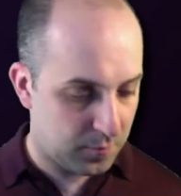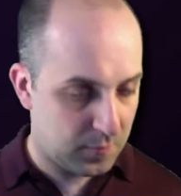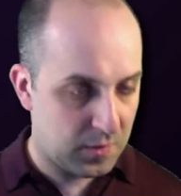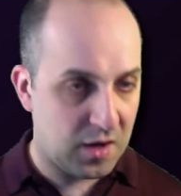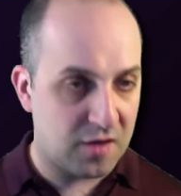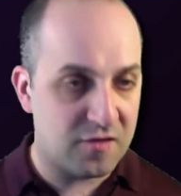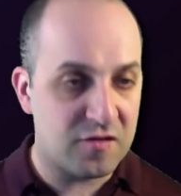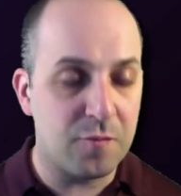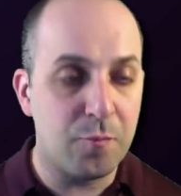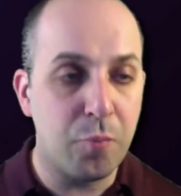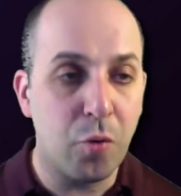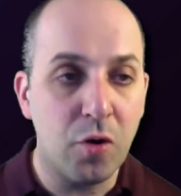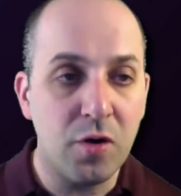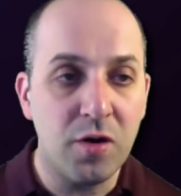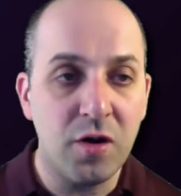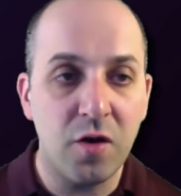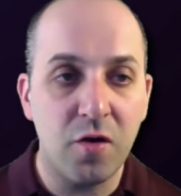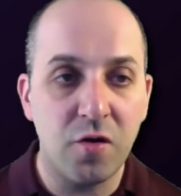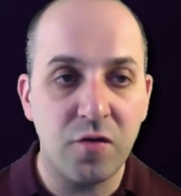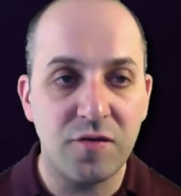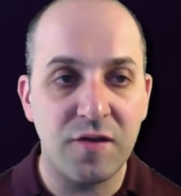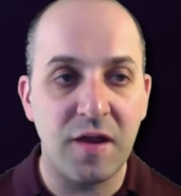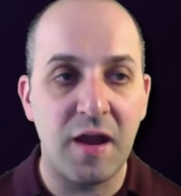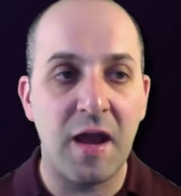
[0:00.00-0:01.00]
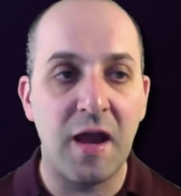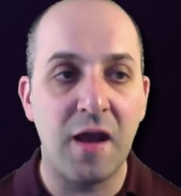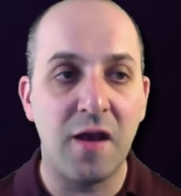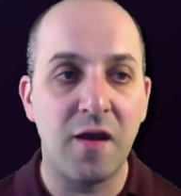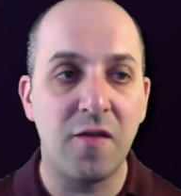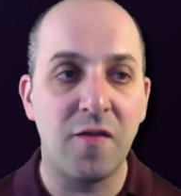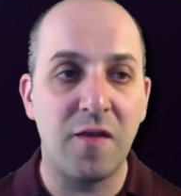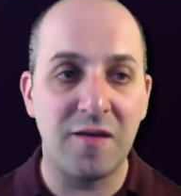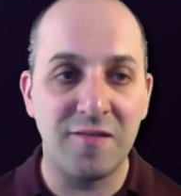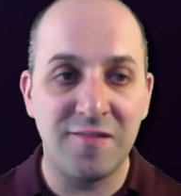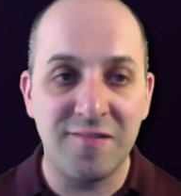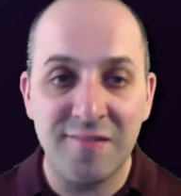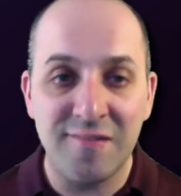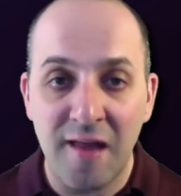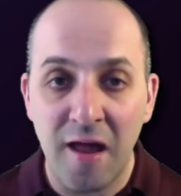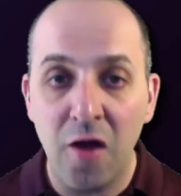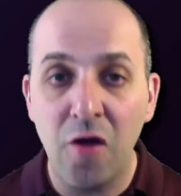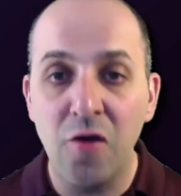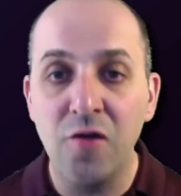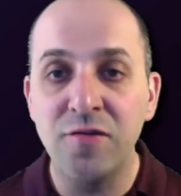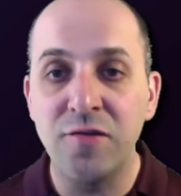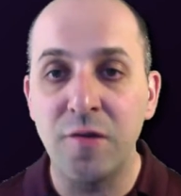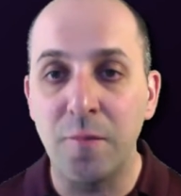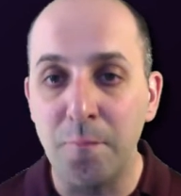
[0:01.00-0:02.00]
It's important to understand that
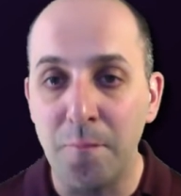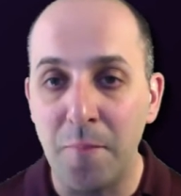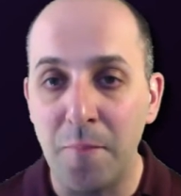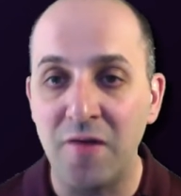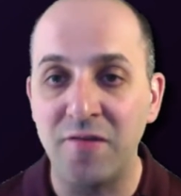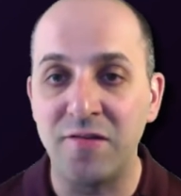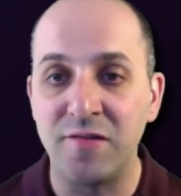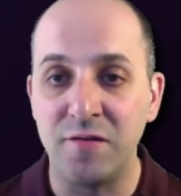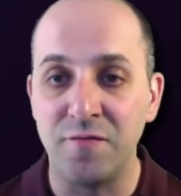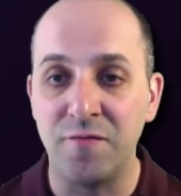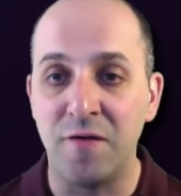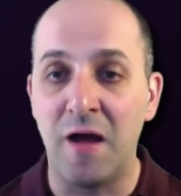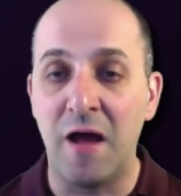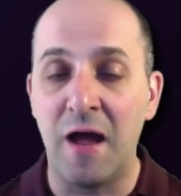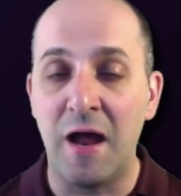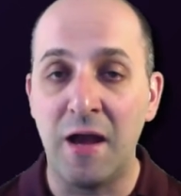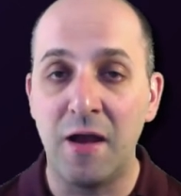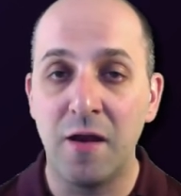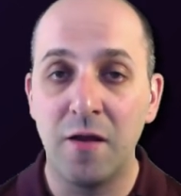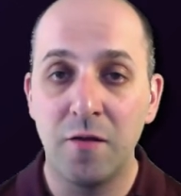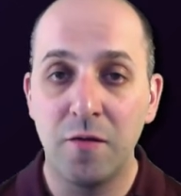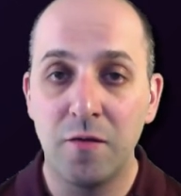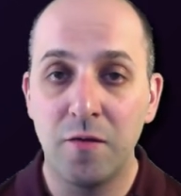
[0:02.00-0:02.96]
cells must divide.